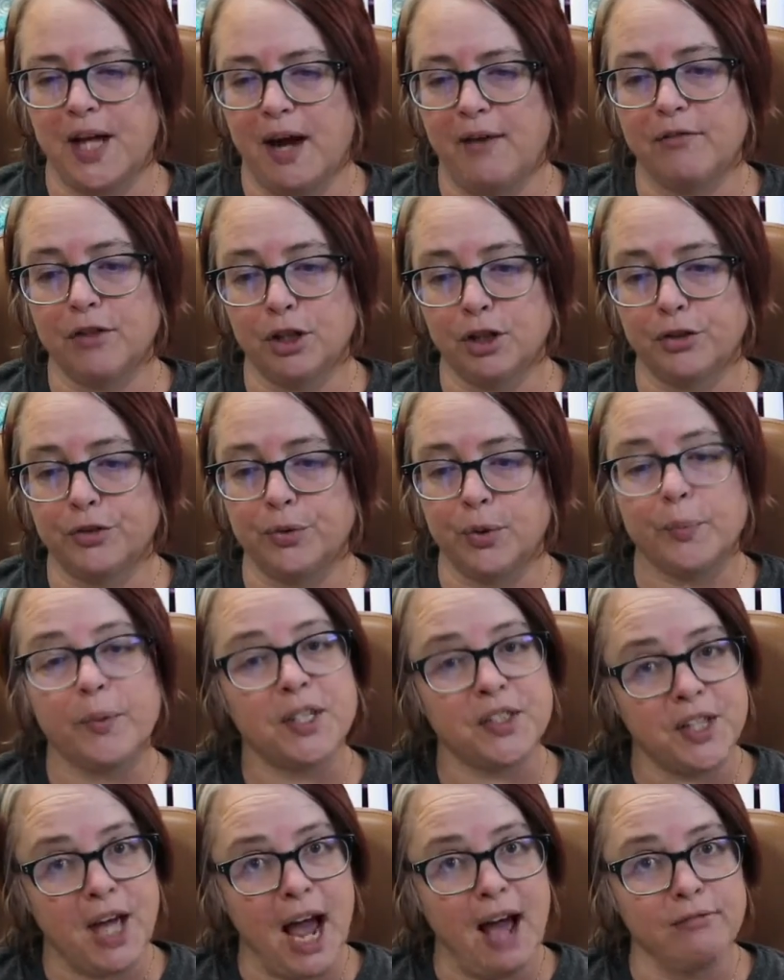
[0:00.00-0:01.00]
say I haven't looked through,
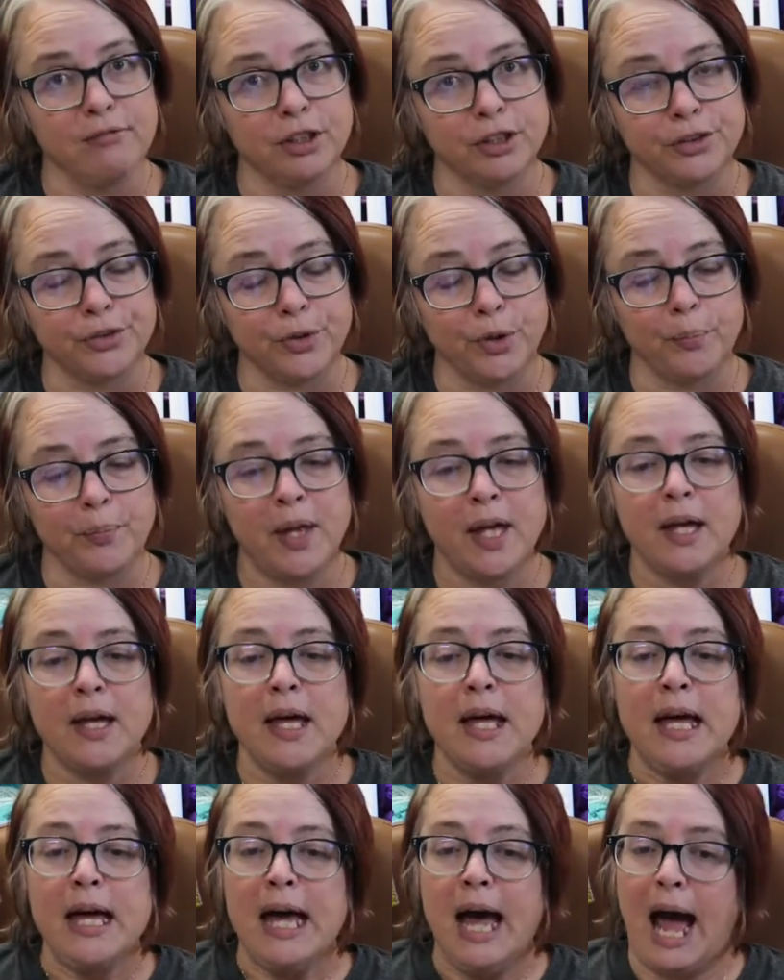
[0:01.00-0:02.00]
because I have looked through them.
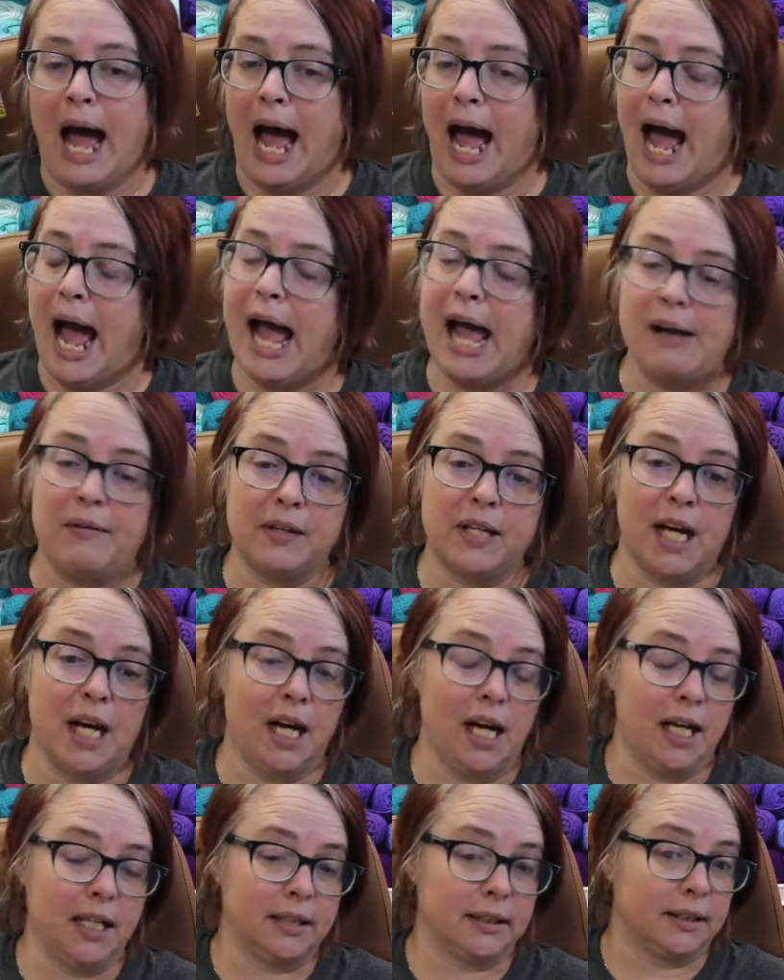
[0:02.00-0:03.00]
I haven't
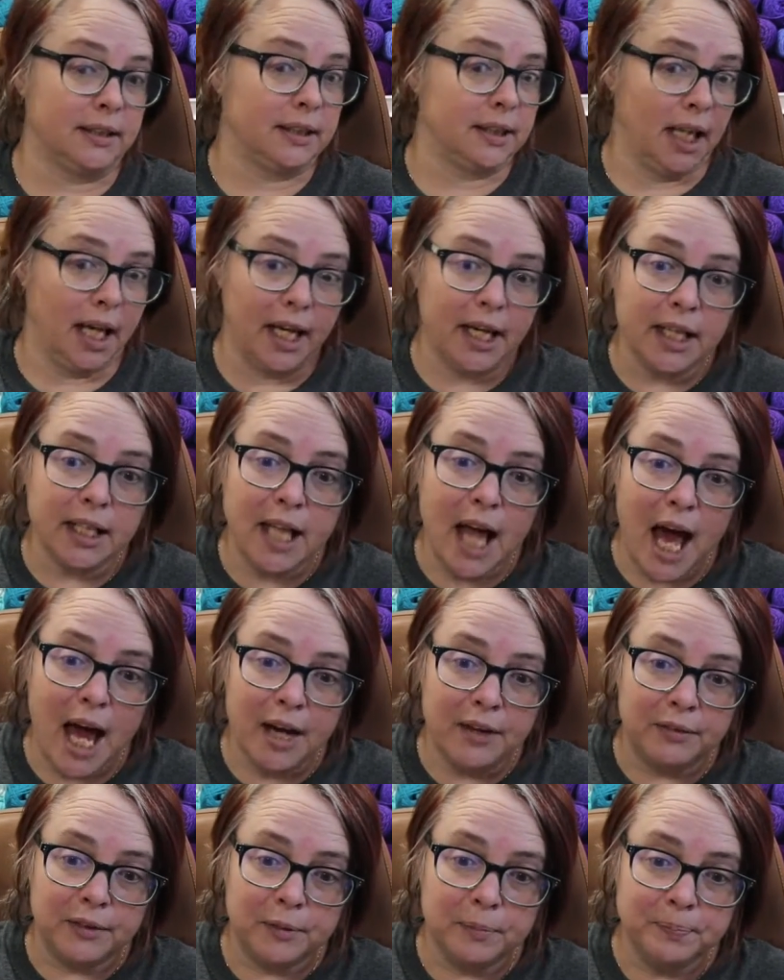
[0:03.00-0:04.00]
done a
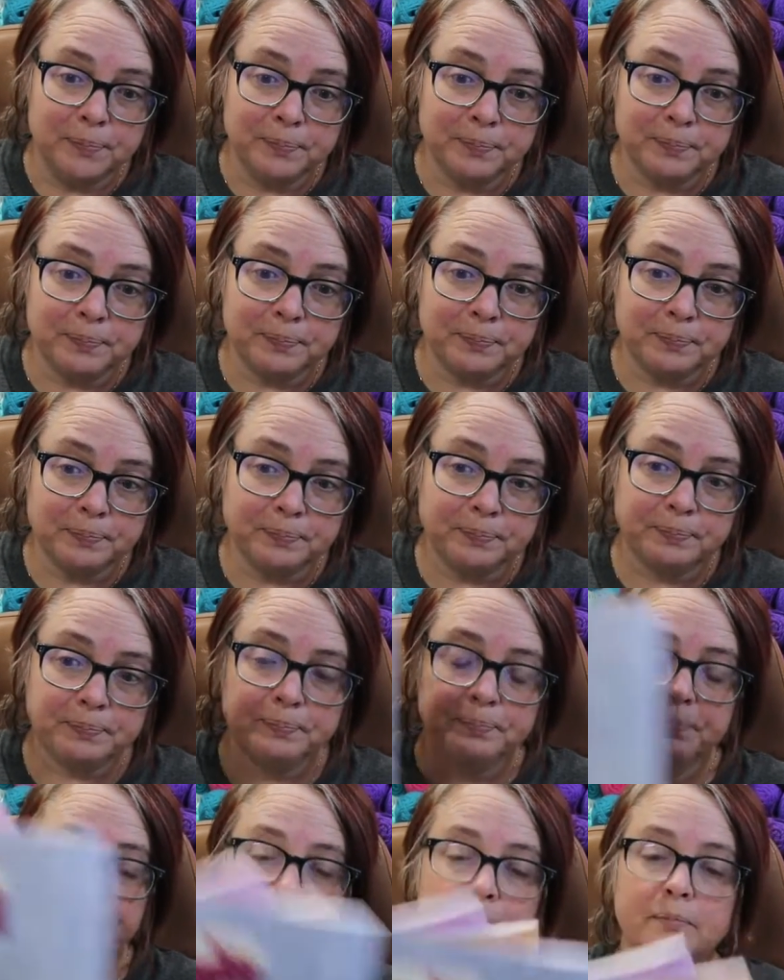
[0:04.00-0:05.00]
lot of them.
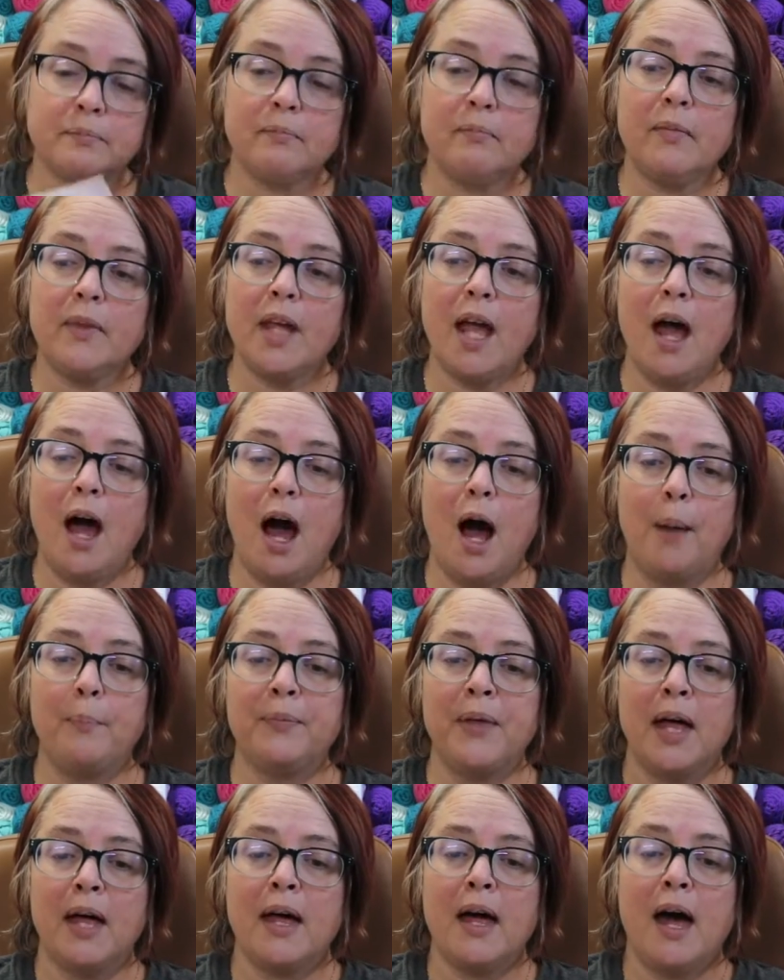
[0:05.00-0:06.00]

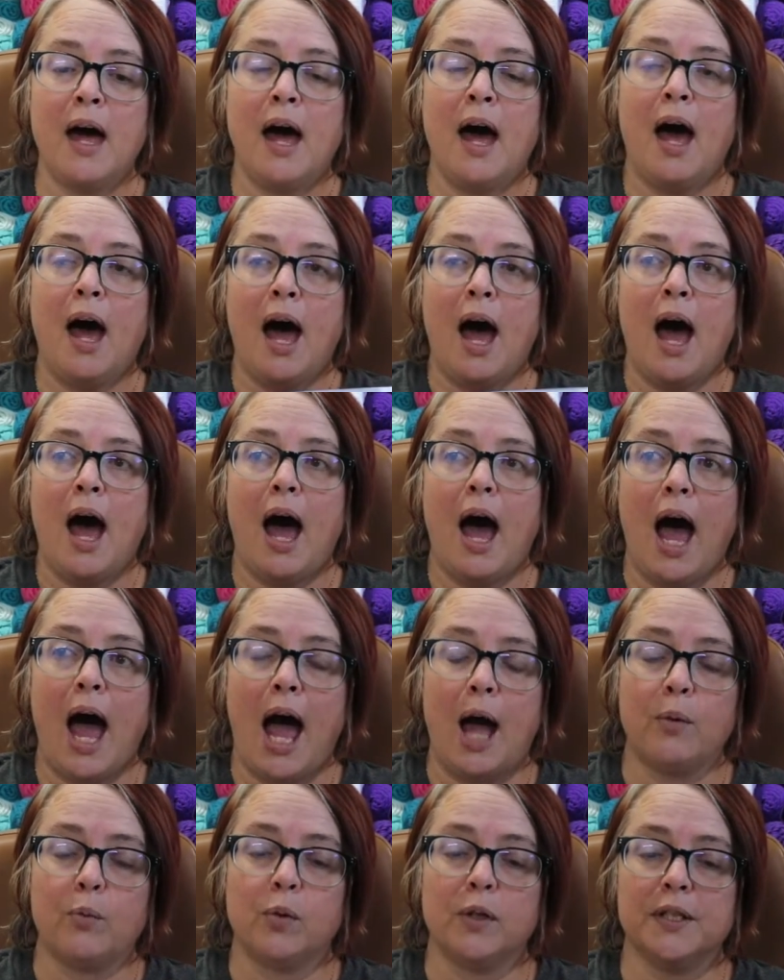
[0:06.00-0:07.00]

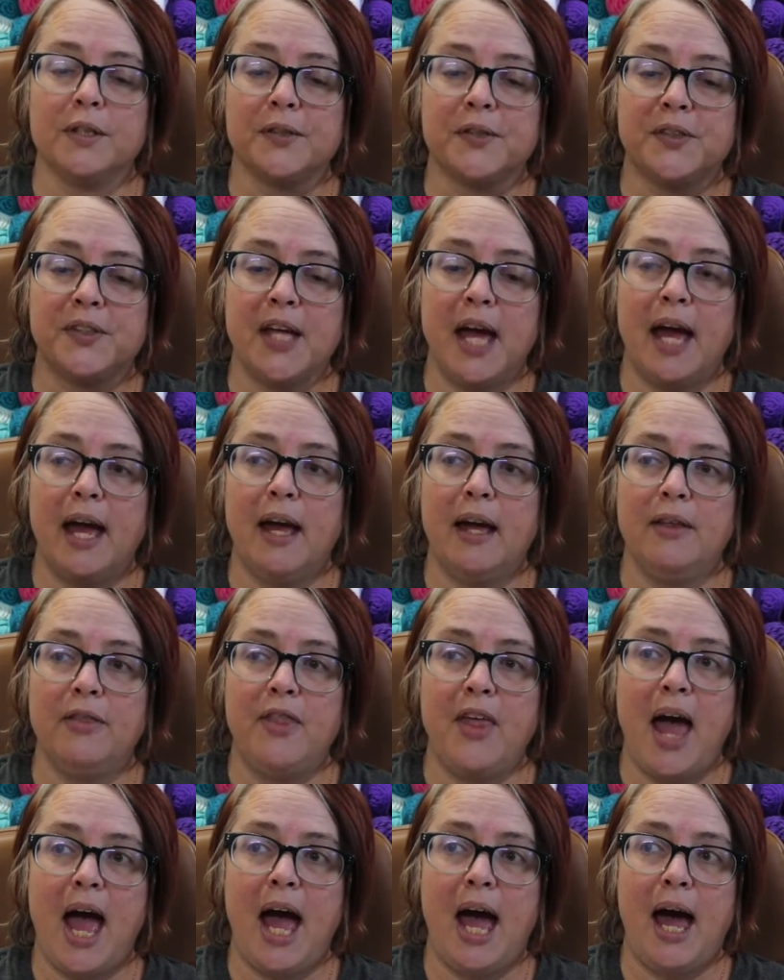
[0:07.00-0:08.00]
I will say
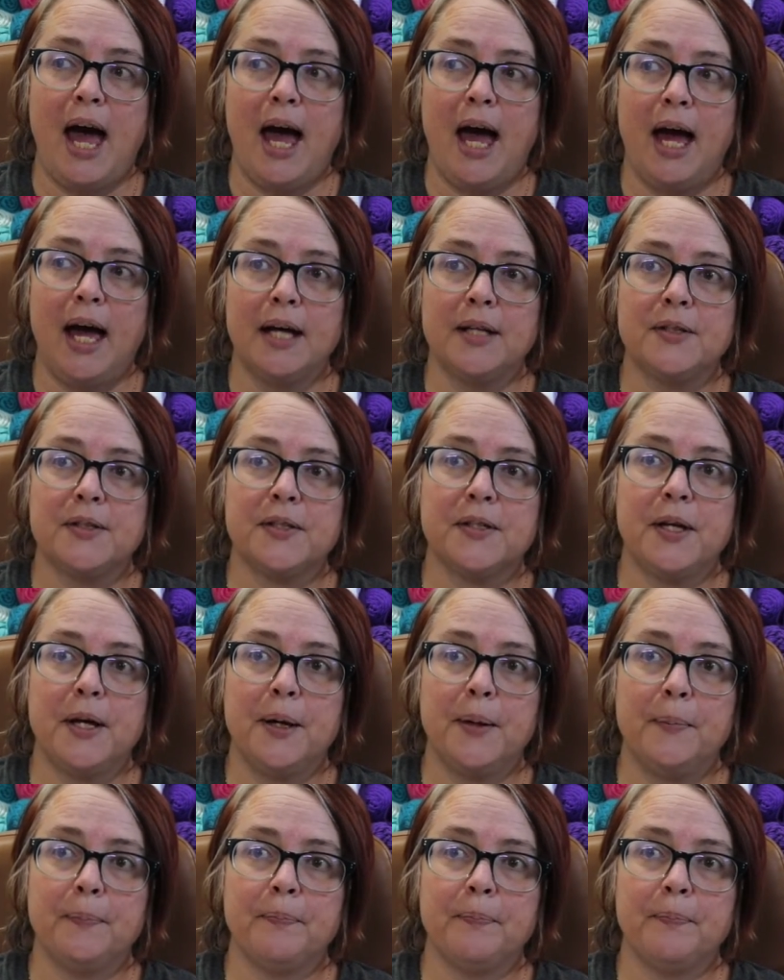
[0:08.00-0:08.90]
that